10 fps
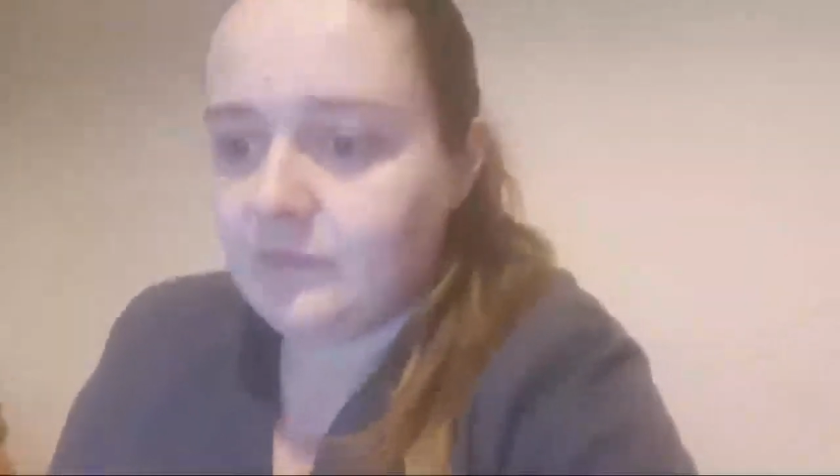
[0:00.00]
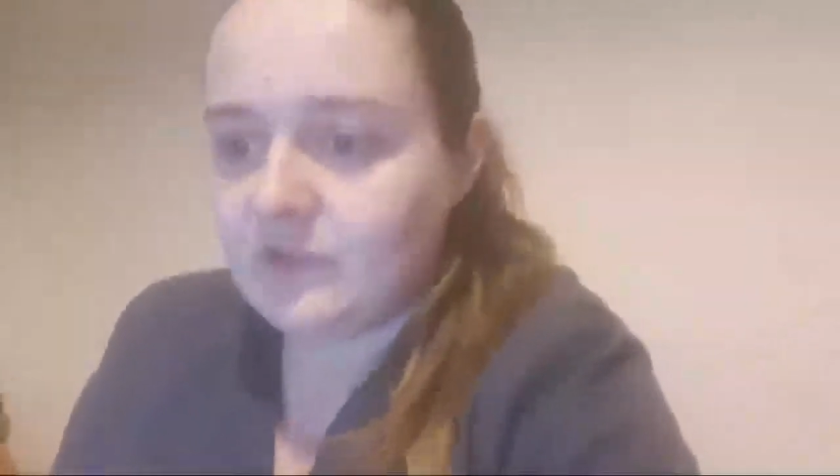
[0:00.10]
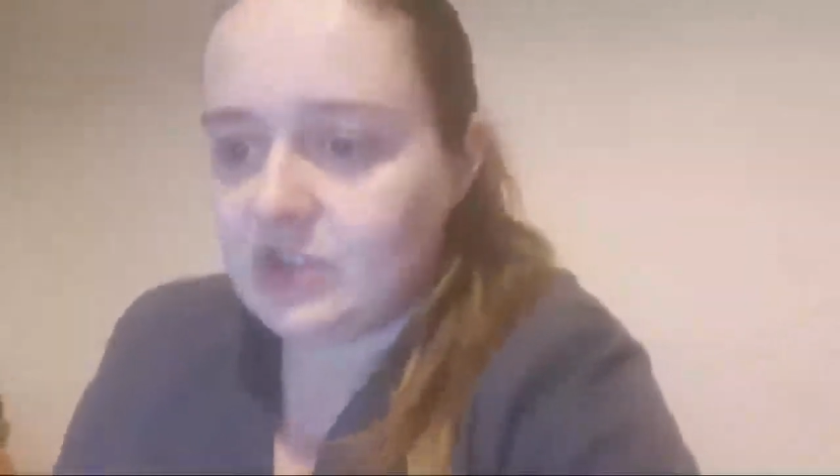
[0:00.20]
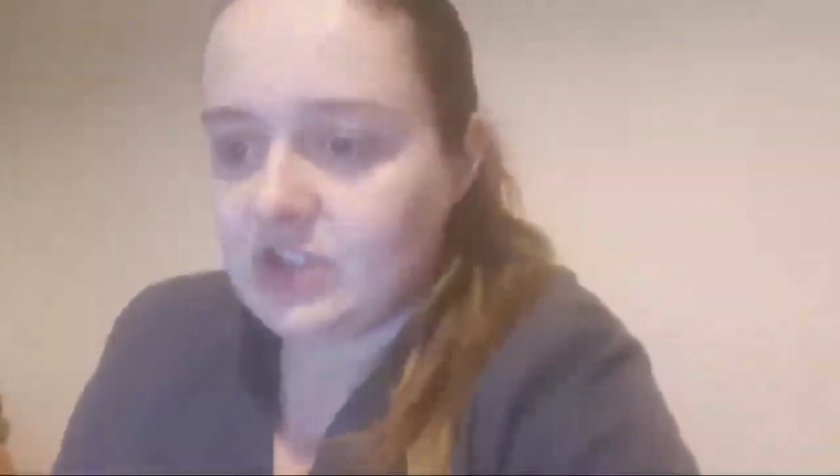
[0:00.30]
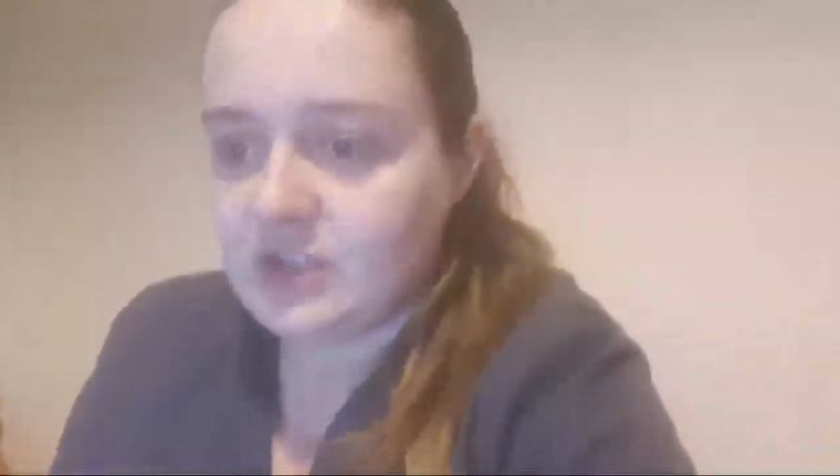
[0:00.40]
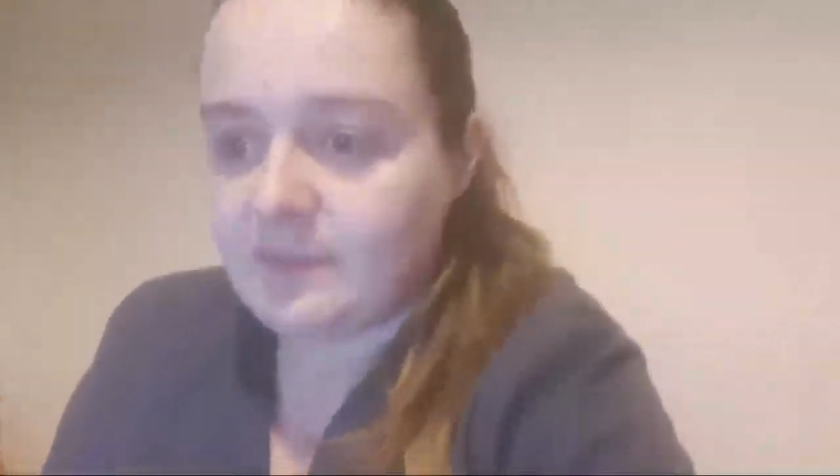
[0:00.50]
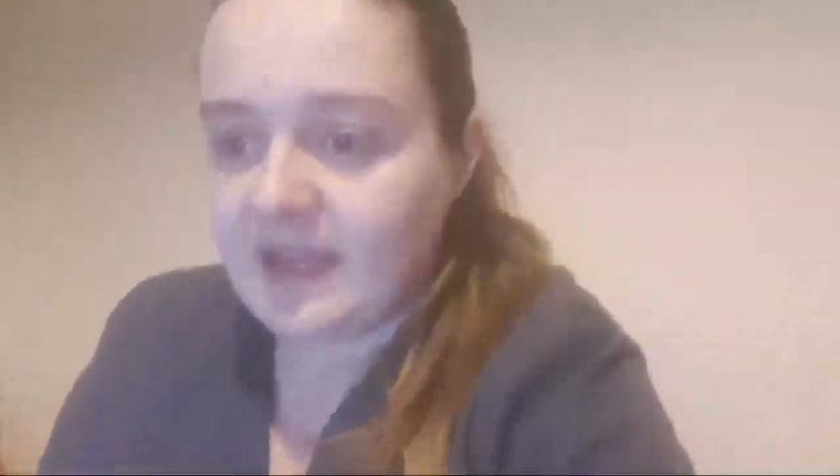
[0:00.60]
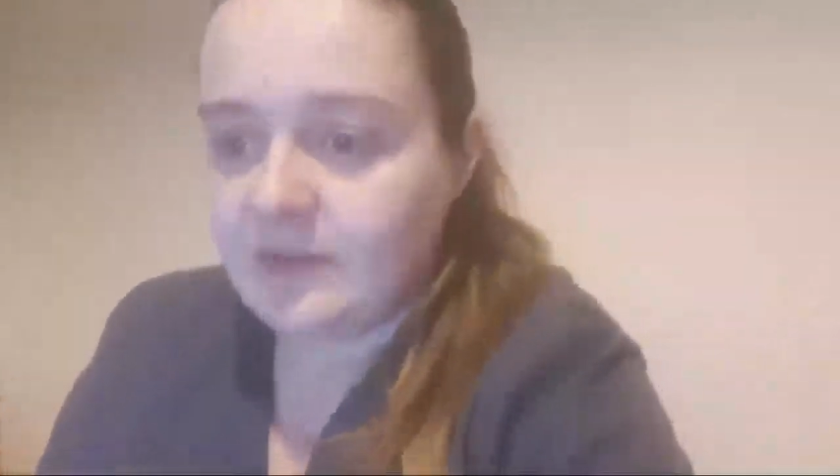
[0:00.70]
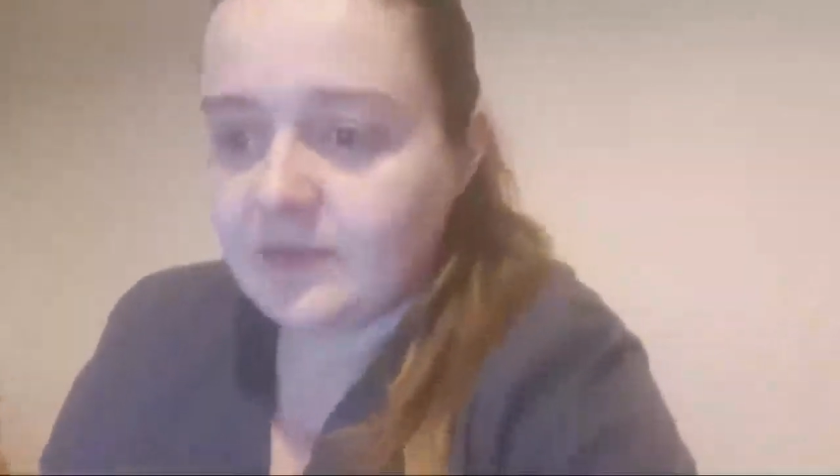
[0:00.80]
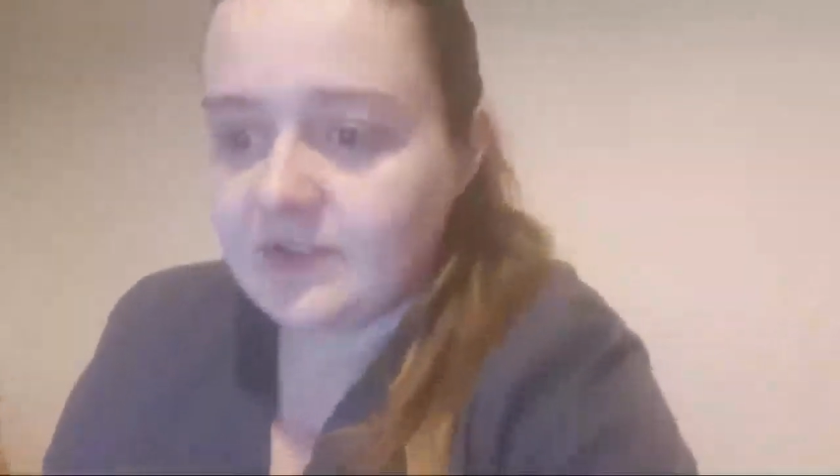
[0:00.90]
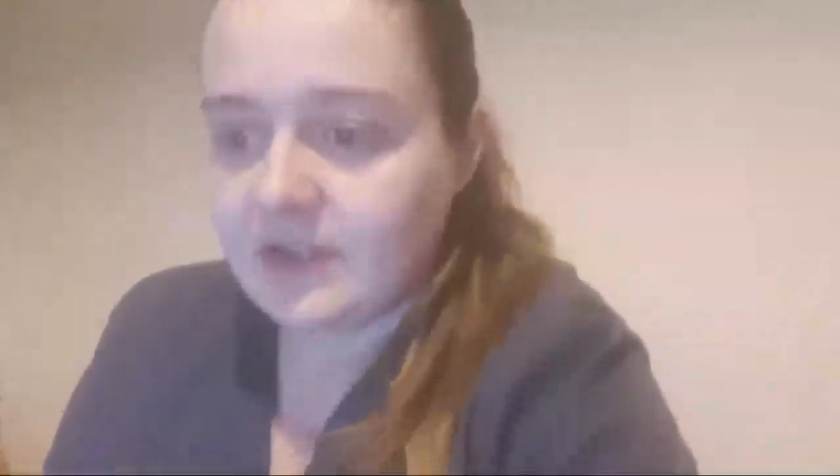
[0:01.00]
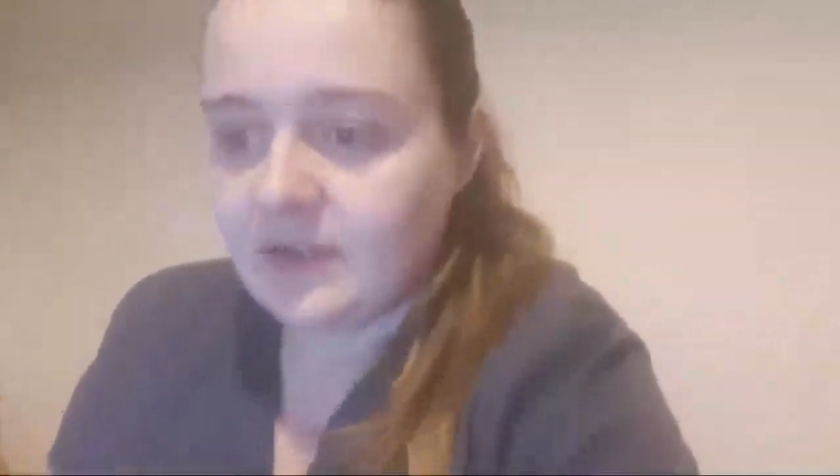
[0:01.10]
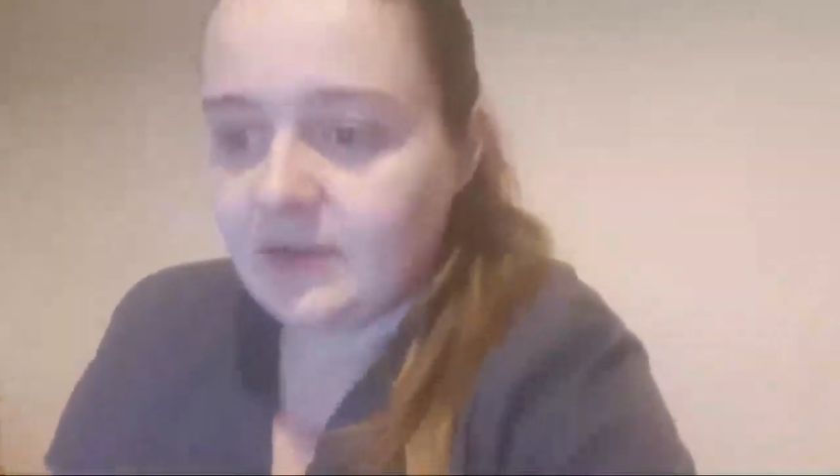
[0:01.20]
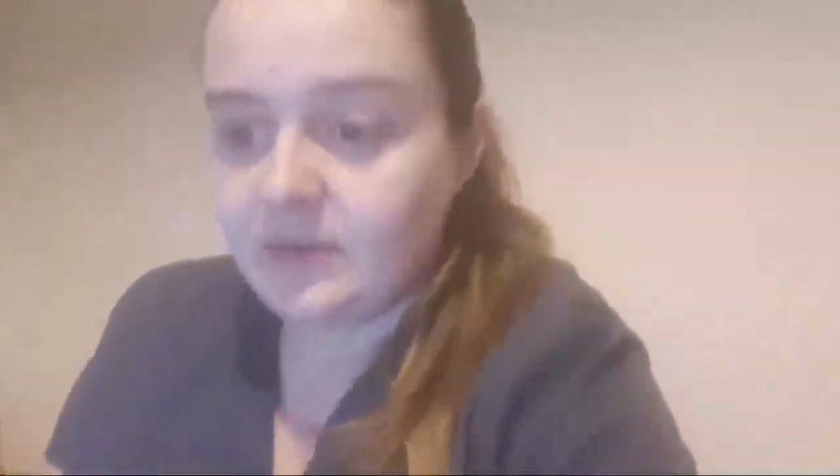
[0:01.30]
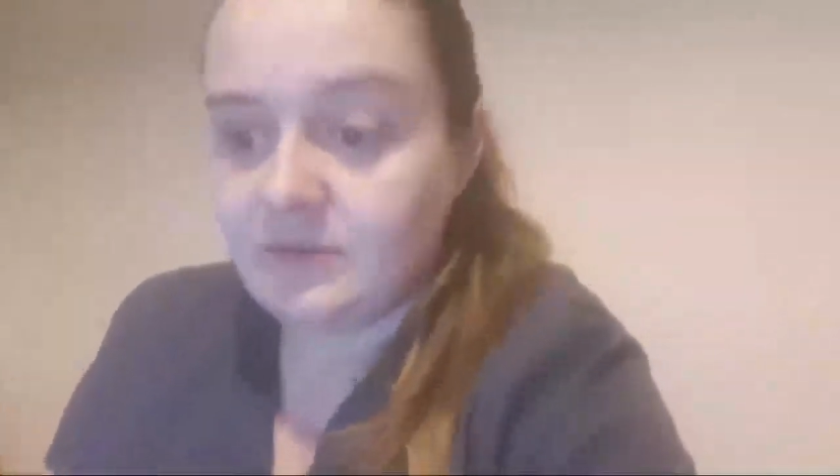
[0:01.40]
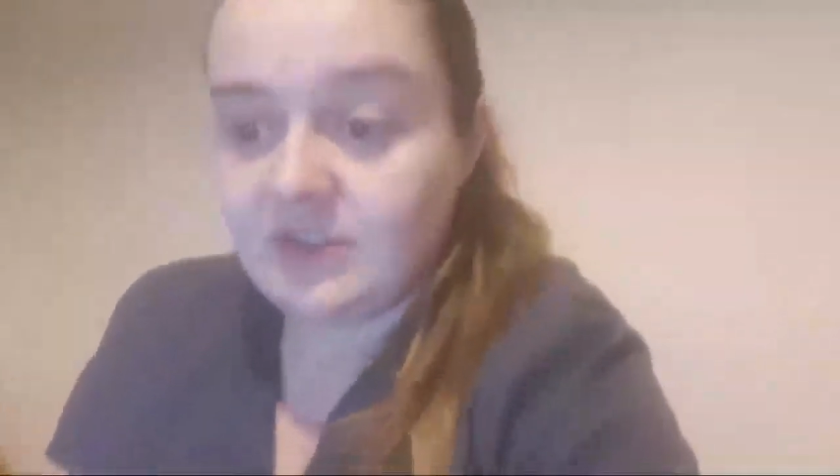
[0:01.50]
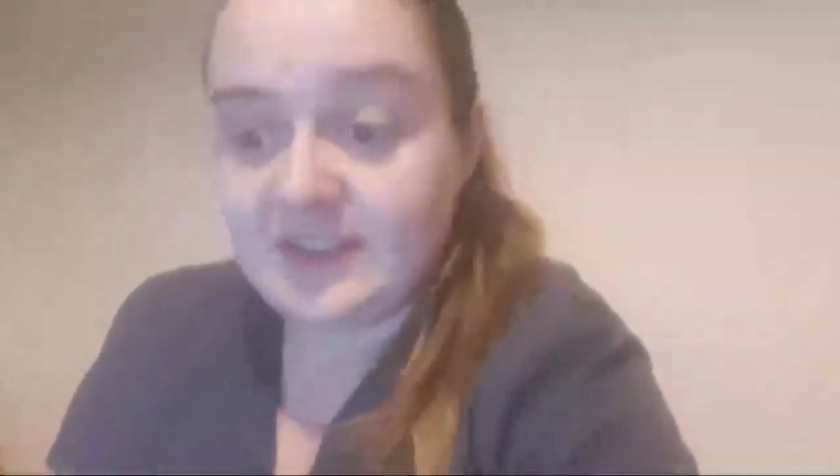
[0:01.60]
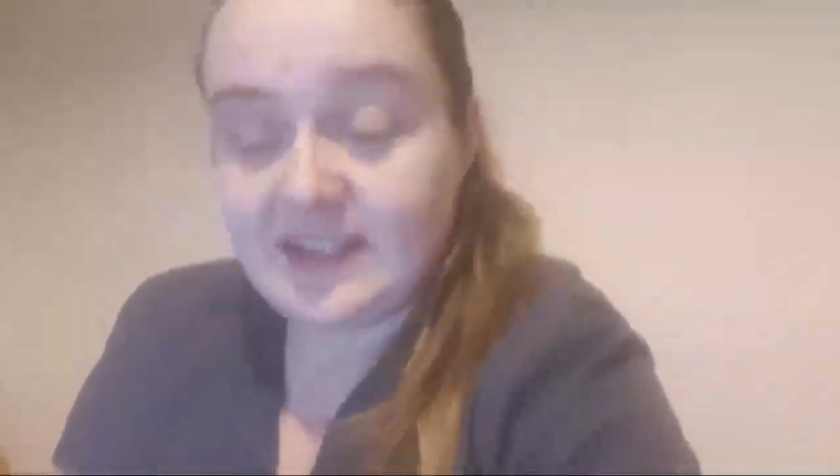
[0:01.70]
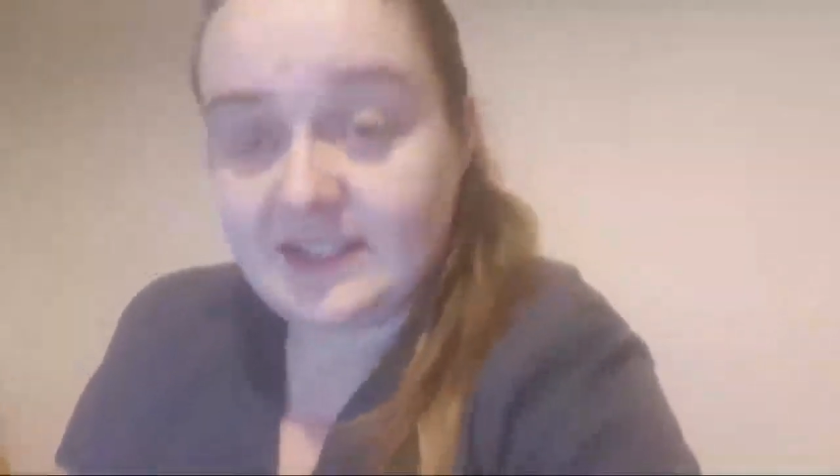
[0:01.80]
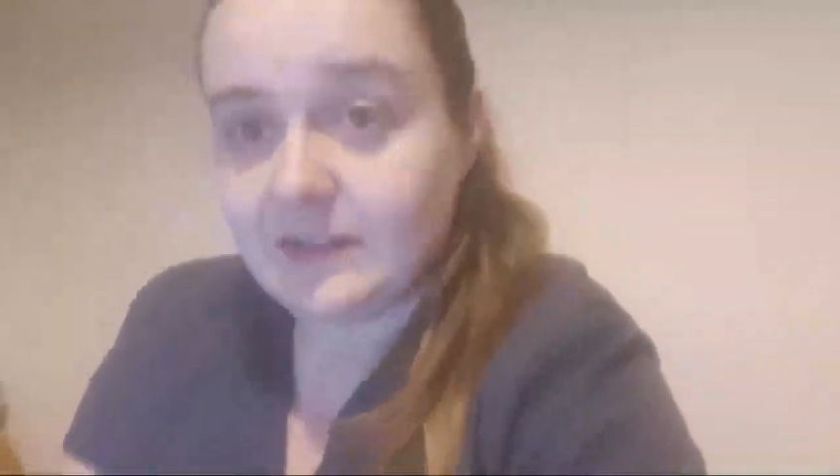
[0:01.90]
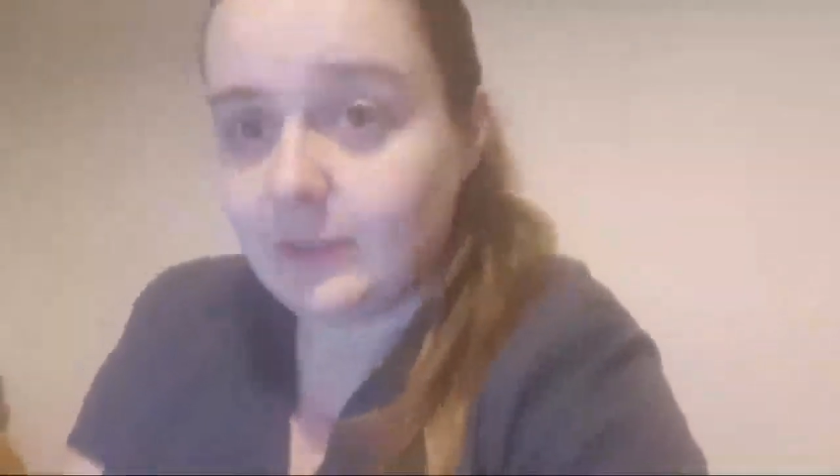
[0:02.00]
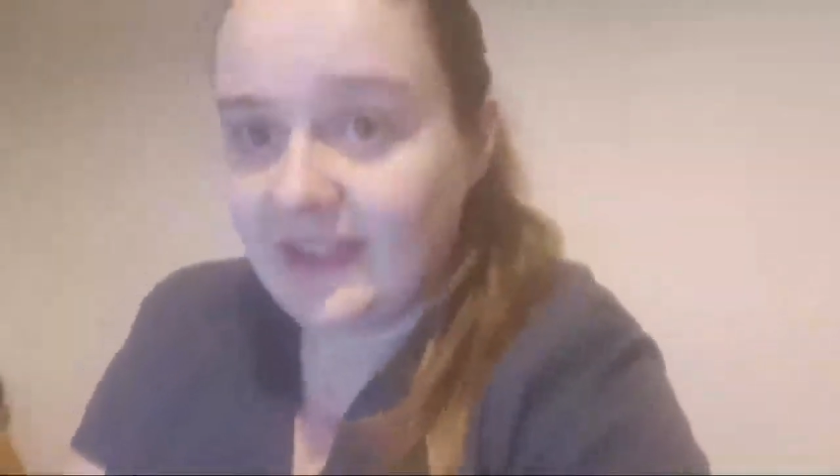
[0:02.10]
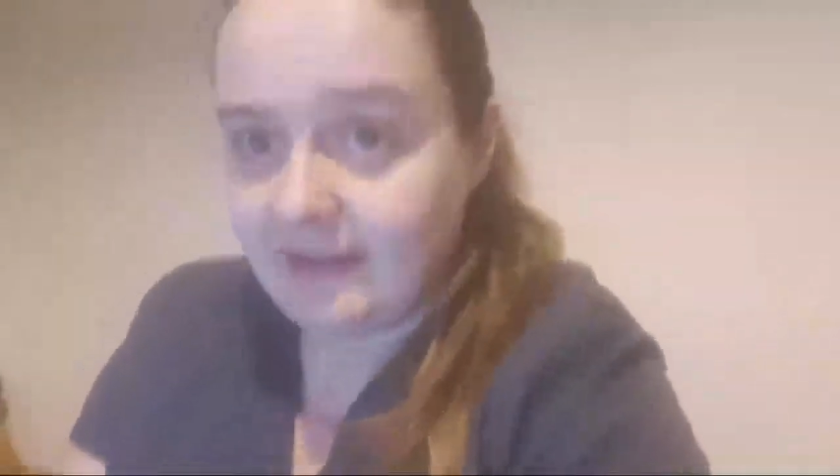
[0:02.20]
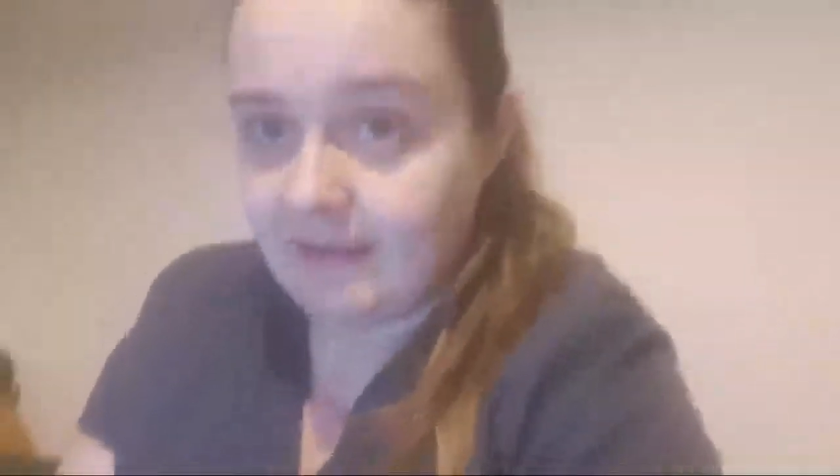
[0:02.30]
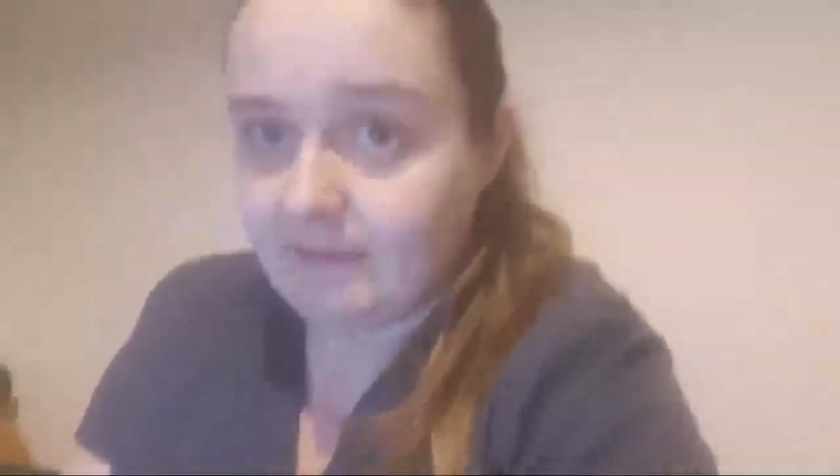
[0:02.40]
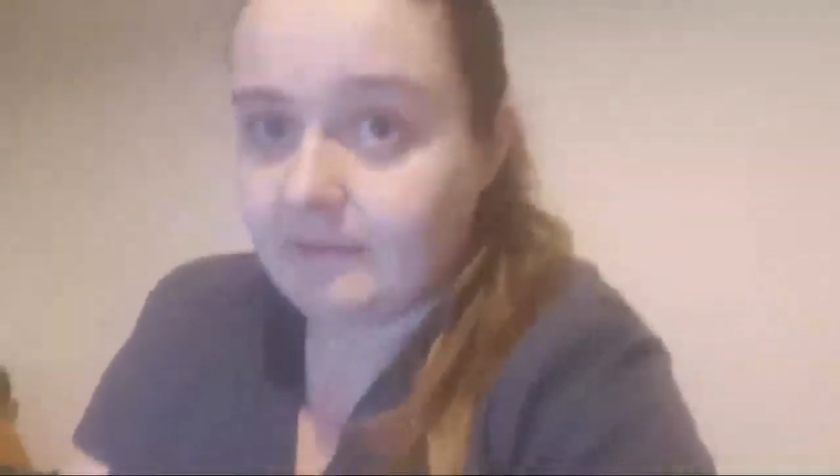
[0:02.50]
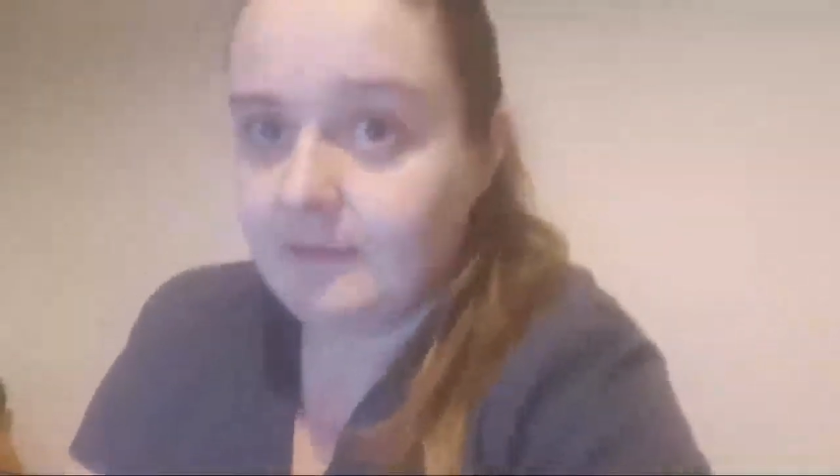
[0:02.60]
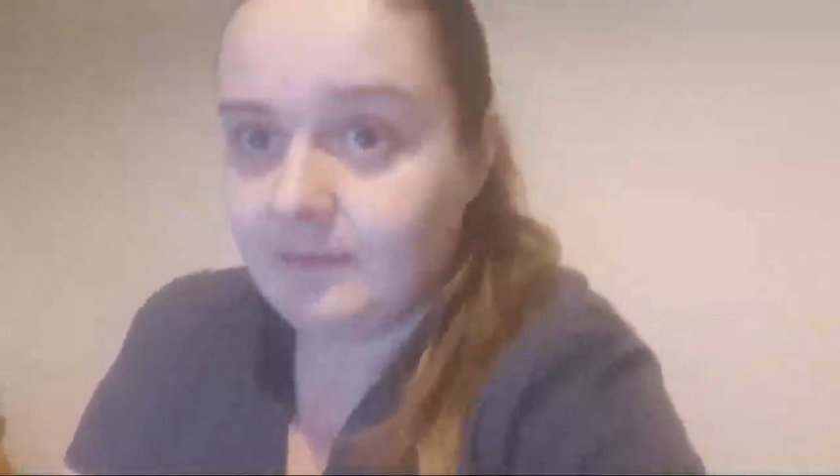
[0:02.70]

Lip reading: She may also just get a little bit ill,